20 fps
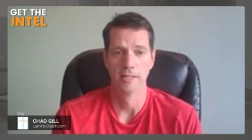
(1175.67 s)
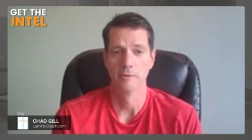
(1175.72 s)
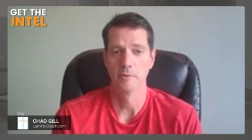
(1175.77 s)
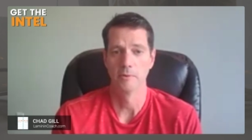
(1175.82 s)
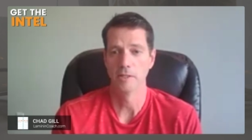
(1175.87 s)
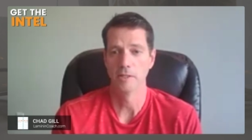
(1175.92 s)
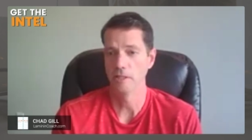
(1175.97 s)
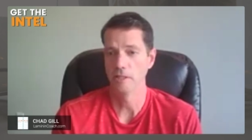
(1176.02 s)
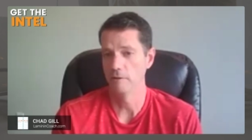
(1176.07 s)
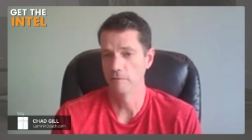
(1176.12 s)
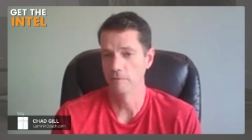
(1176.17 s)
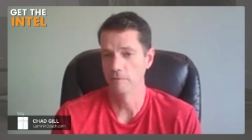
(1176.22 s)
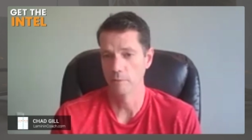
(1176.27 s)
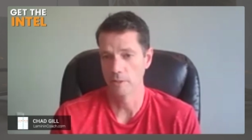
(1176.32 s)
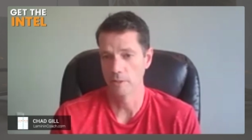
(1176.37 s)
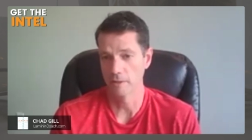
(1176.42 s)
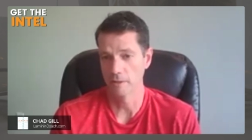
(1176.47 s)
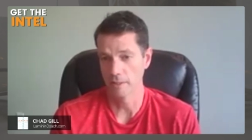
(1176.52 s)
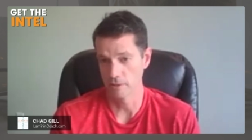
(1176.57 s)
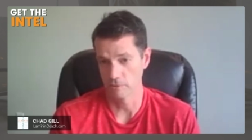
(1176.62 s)
We leave
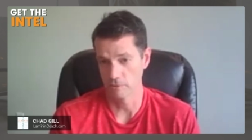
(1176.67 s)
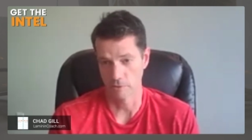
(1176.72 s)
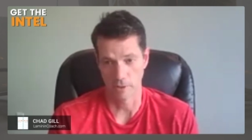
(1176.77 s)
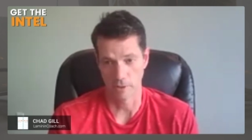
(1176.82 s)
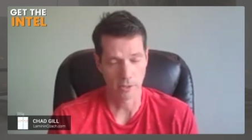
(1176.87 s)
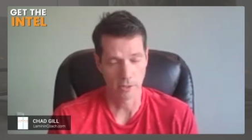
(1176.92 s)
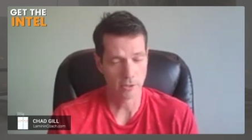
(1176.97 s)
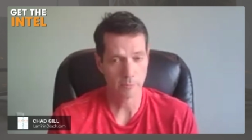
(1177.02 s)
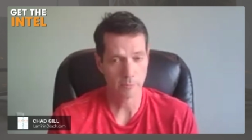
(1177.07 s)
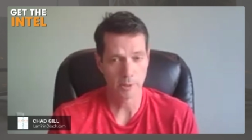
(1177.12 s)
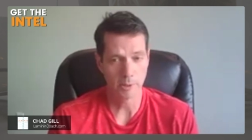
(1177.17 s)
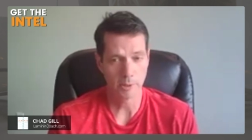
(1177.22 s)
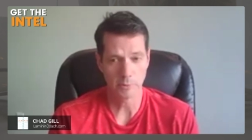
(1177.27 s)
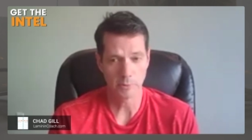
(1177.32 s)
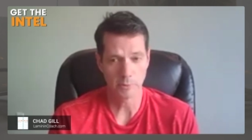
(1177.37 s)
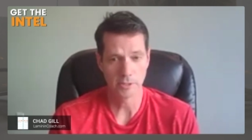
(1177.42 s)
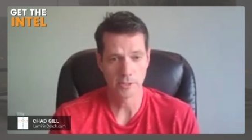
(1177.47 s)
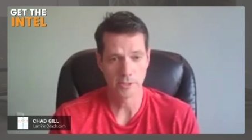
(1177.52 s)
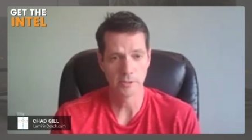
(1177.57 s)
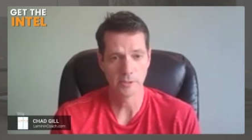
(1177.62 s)
with things for other
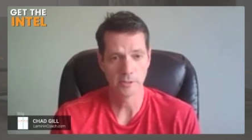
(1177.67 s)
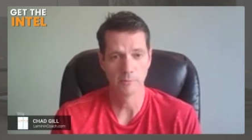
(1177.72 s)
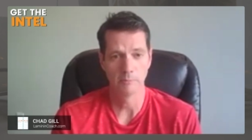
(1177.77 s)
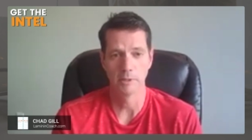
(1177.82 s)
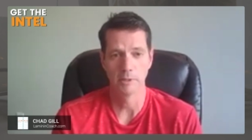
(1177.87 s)
people to do,